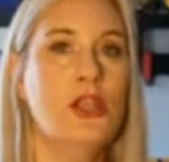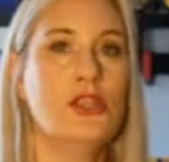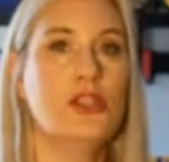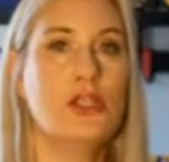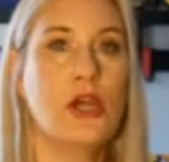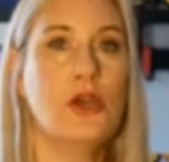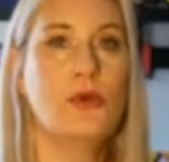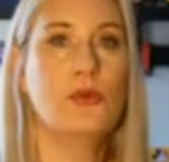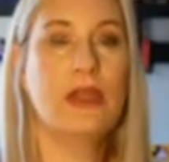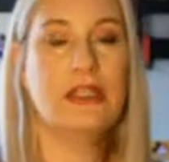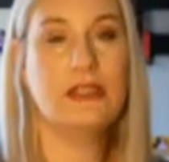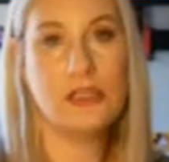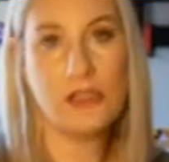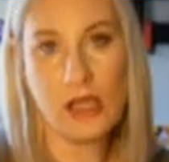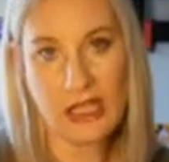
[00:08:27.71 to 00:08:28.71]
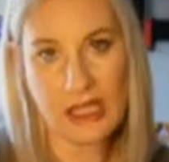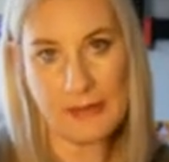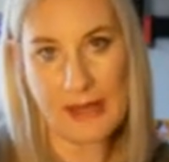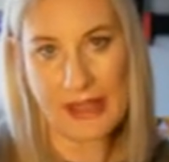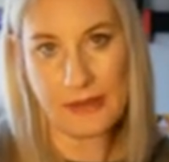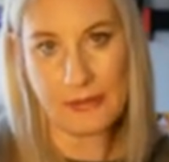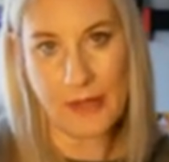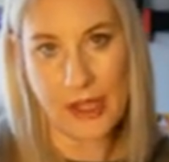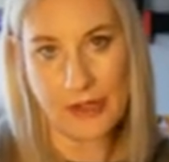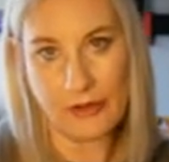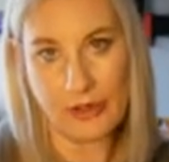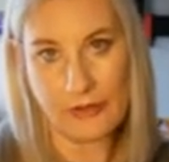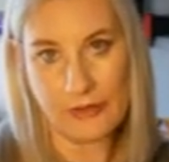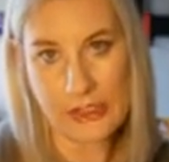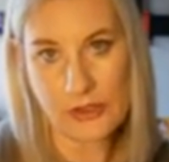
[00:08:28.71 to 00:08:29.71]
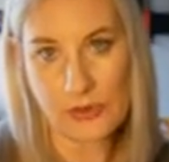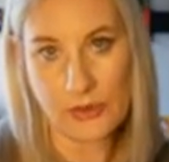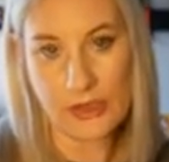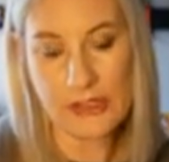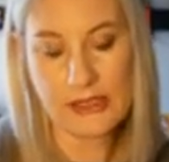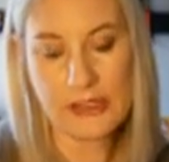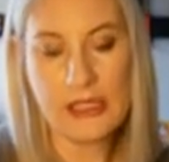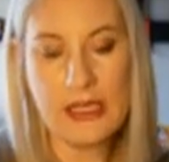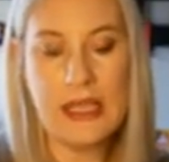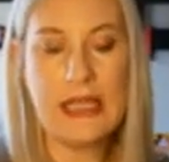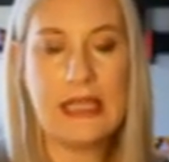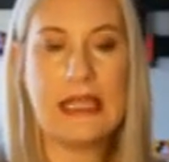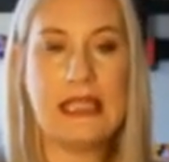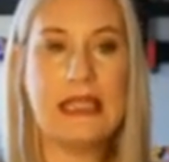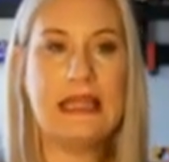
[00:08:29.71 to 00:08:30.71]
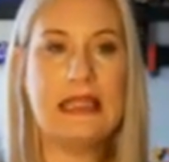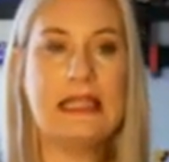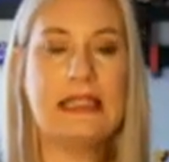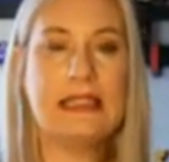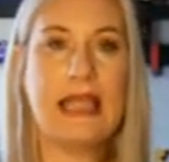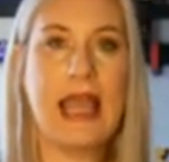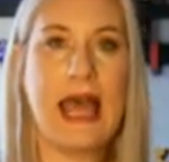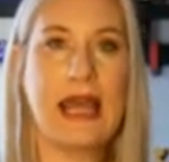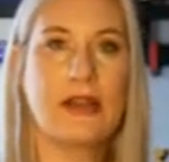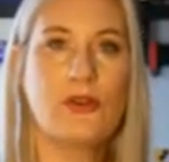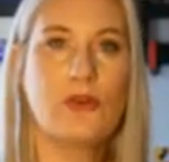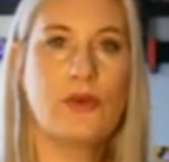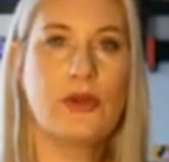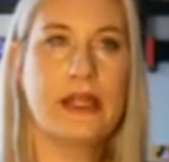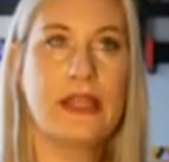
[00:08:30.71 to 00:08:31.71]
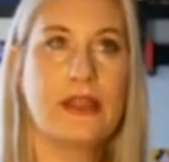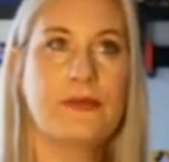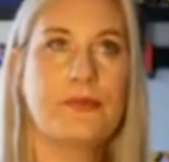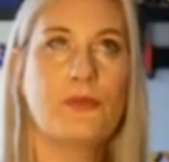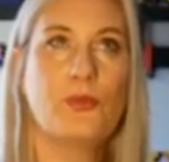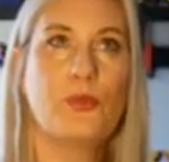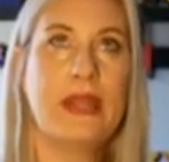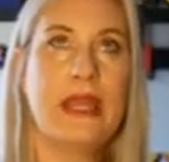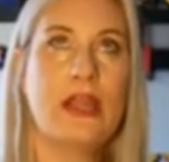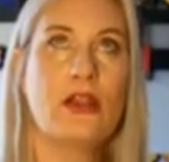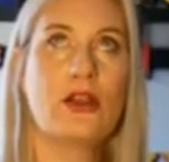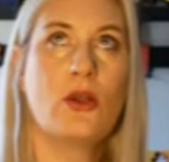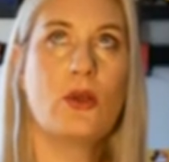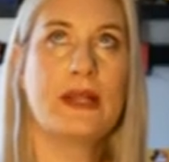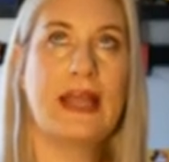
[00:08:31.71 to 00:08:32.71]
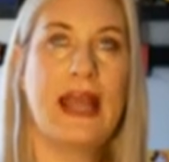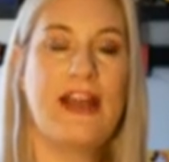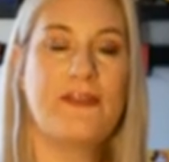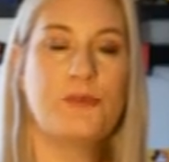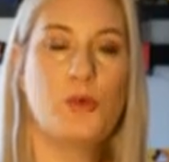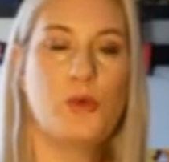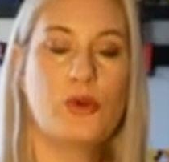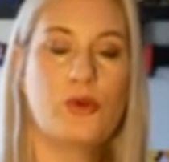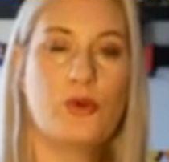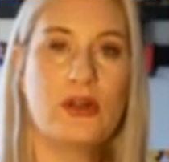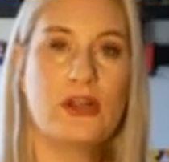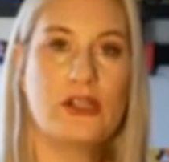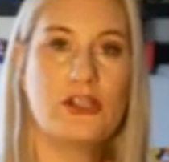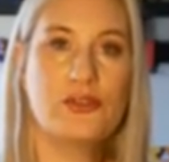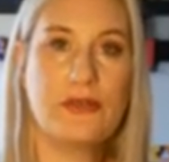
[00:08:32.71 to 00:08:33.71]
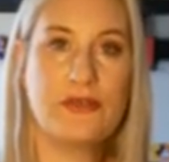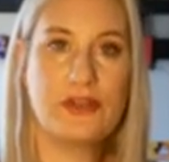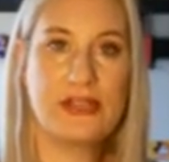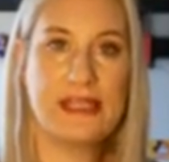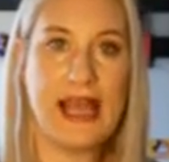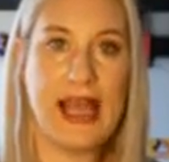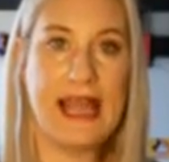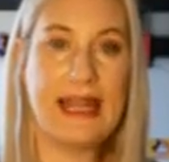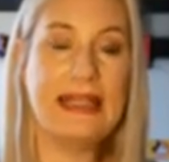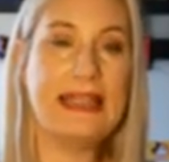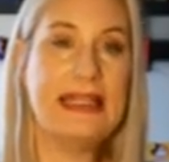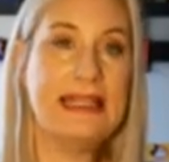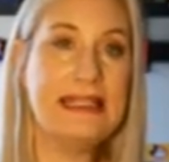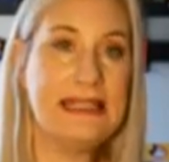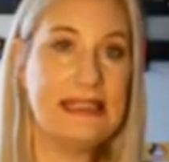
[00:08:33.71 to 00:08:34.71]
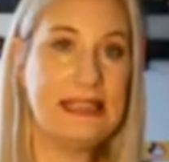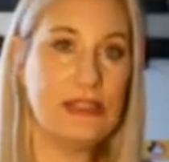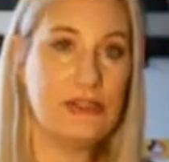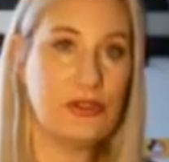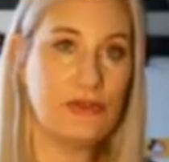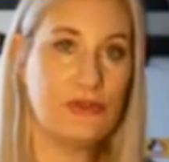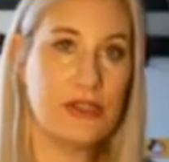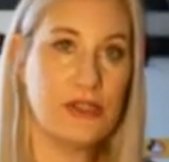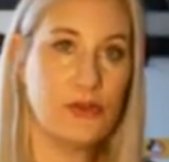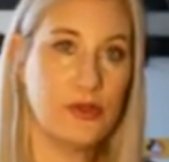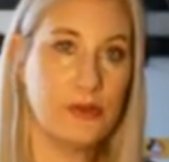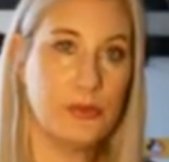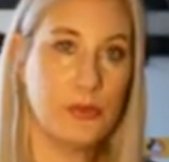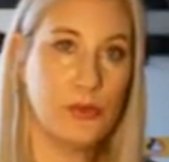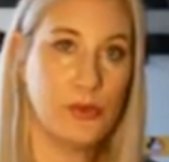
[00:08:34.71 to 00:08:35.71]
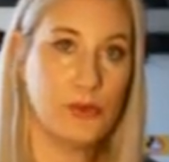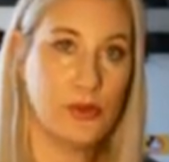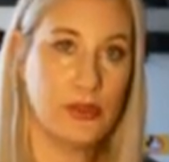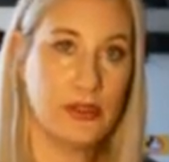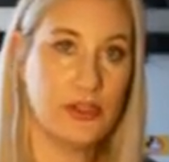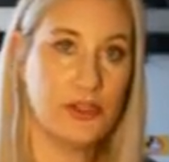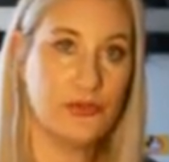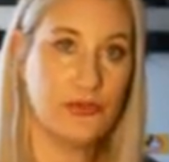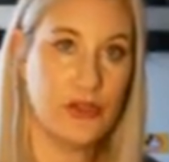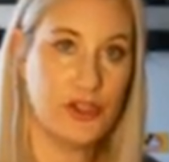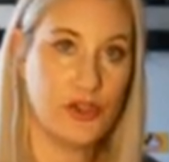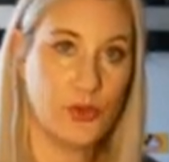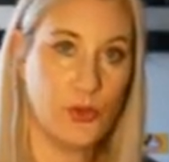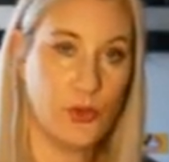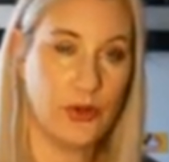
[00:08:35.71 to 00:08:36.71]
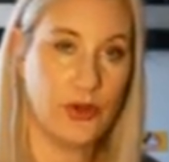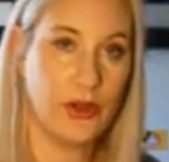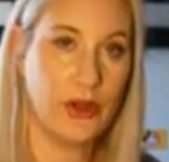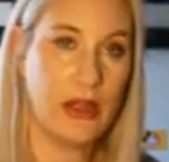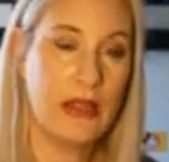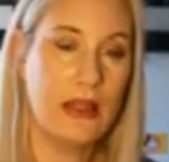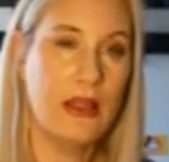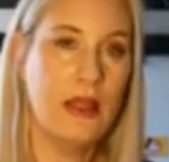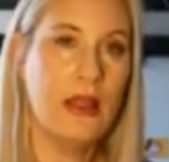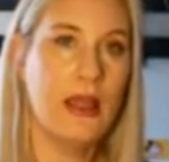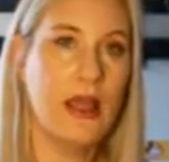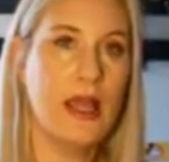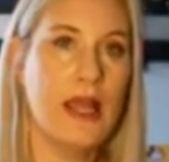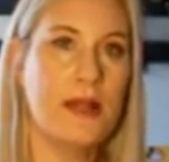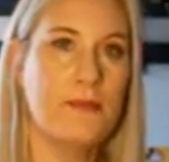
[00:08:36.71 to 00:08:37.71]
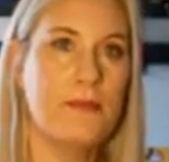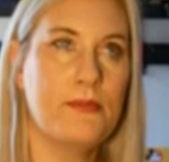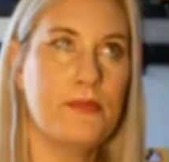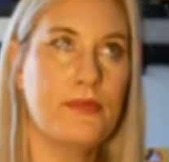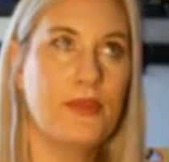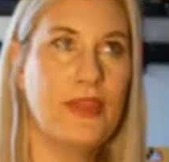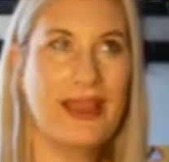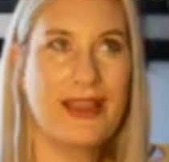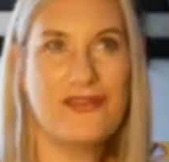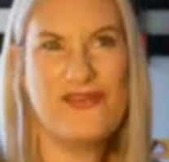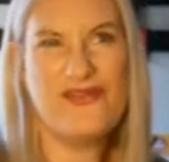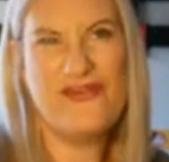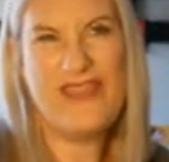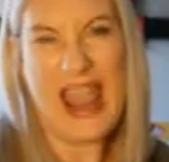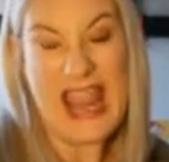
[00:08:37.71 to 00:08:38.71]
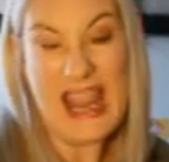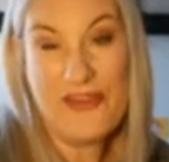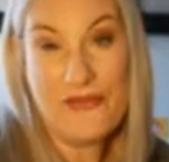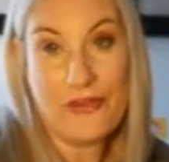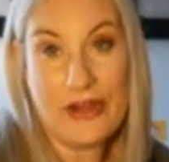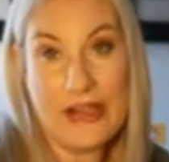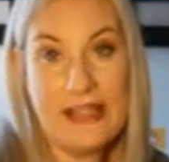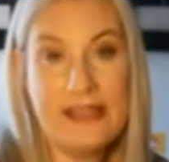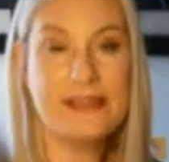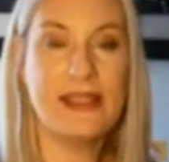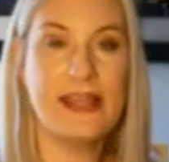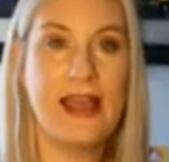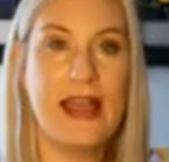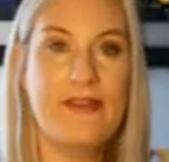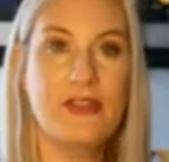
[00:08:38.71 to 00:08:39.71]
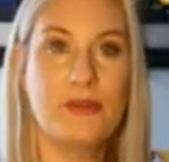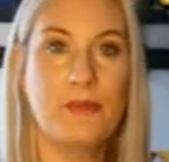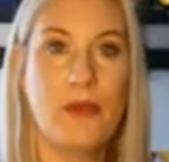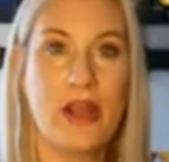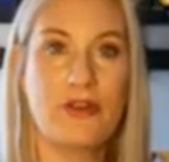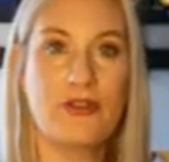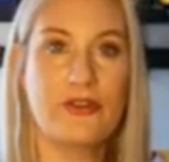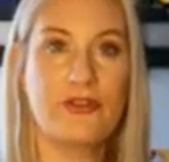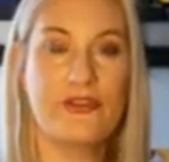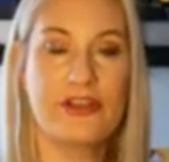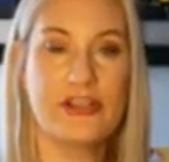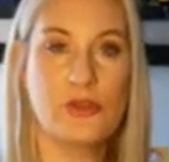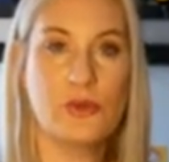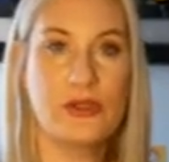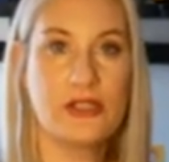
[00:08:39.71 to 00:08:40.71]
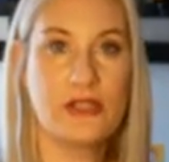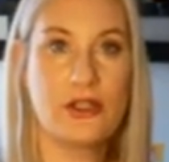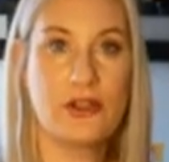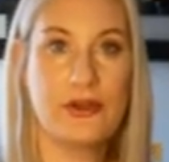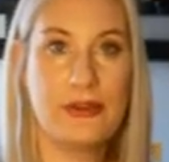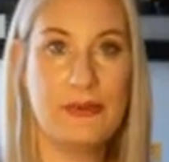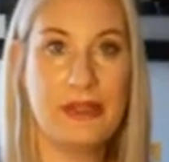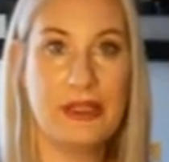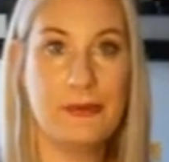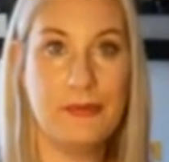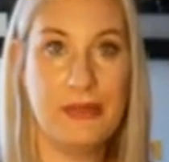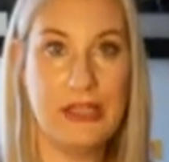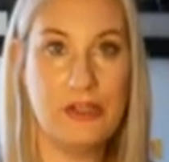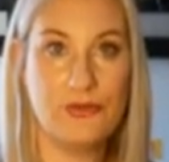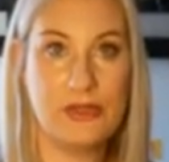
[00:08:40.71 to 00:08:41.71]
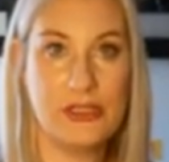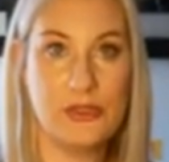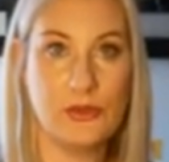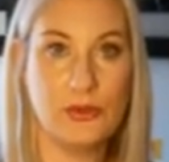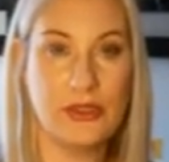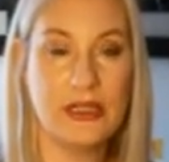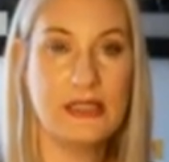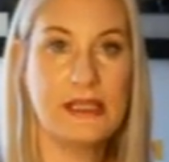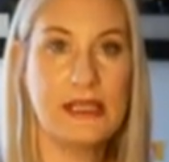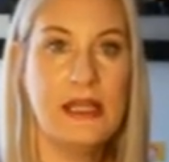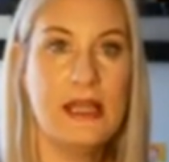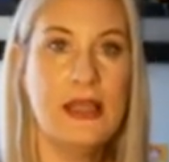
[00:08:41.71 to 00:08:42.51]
So let's talk about the moderate resorts. In this category, we are going to have Port Orleans Riverside, its sister resort, Port Orleans French Quarter. The favorite of the moderate resorts, Caribbean Beach Resort.